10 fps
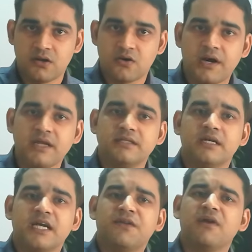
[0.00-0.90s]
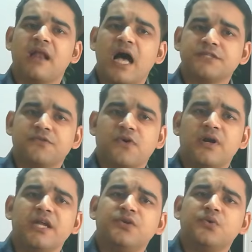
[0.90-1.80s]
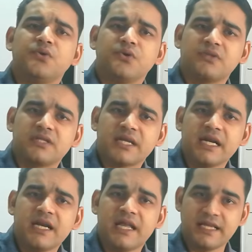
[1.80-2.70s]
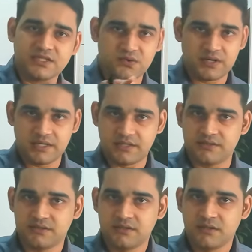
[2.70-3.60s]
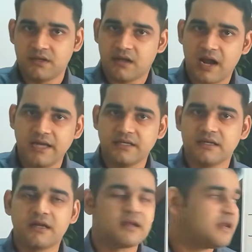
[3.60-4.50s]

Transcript: Got it? It will last for only 2 to 3 days only, right?